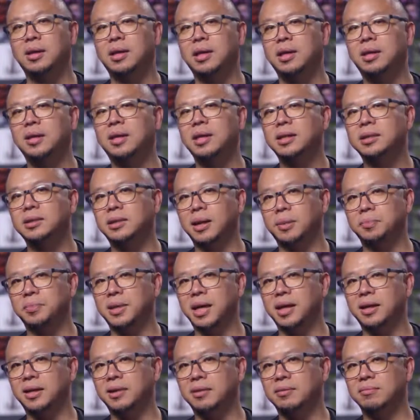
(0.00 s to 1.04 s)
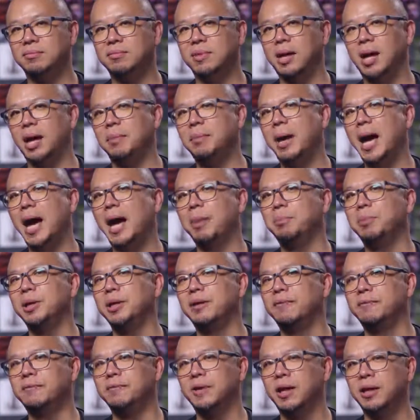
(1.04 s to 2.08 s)
In this update, I'm happy
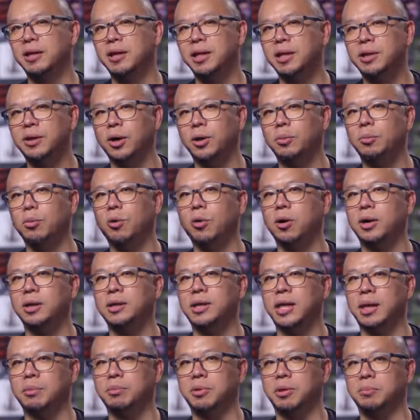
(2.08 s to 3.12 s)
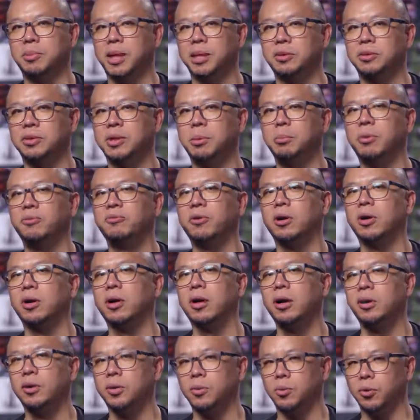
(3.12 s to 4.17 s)
to finally go more in depth about some of our
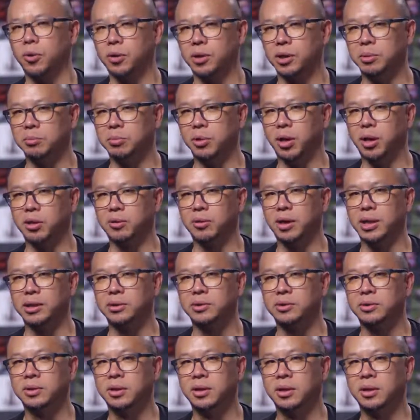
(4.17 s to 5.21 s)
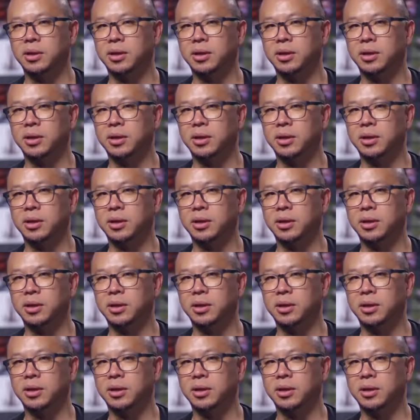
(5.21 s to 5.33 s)
other work in progress.